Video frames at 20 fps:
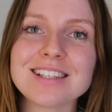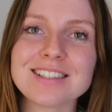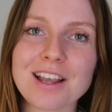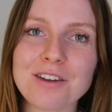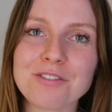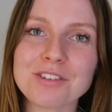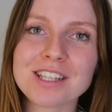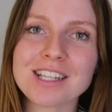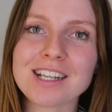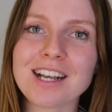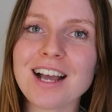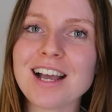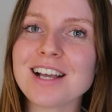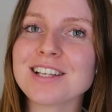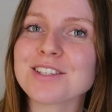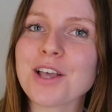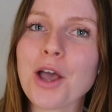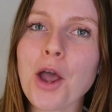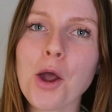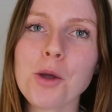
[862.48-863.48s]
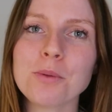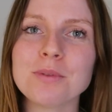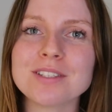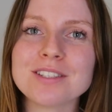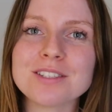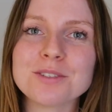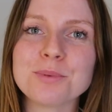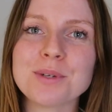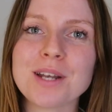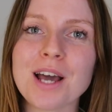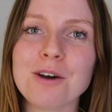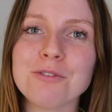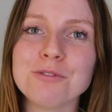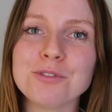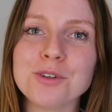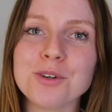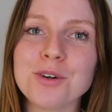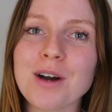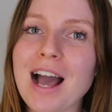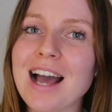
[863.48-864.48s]
That's everything, guys. I hope this has been
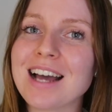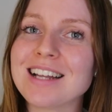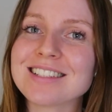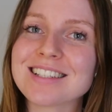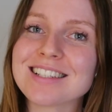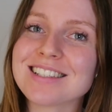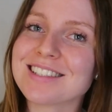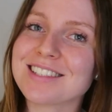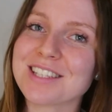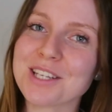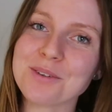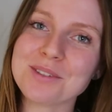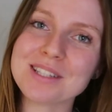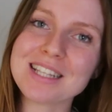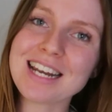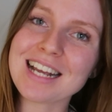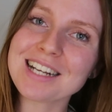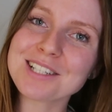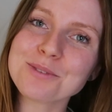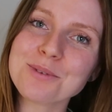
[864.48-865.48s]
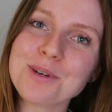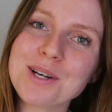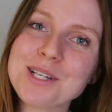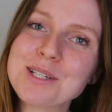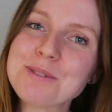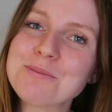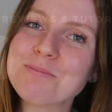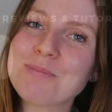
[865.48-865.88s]
helpful and see you in the next one.